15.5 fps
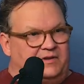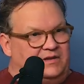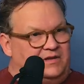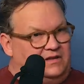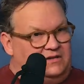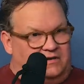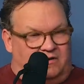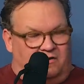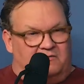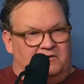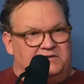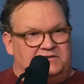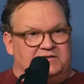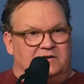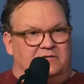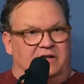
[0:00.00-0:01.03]
and then the
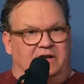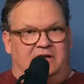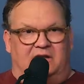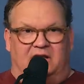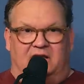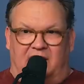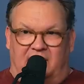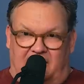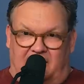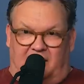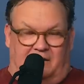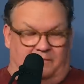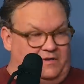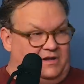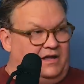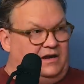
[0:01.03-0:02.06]
Conan show ended, and now
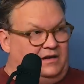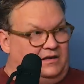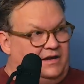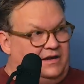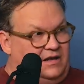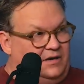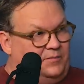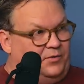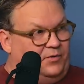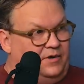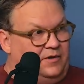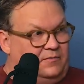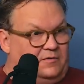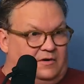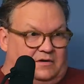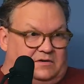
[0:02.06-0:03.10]
I'm kind of like at a
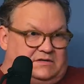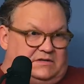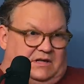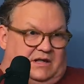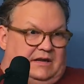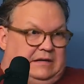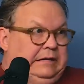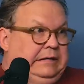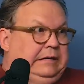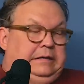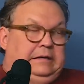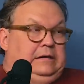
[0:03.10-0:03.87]
point where it's like,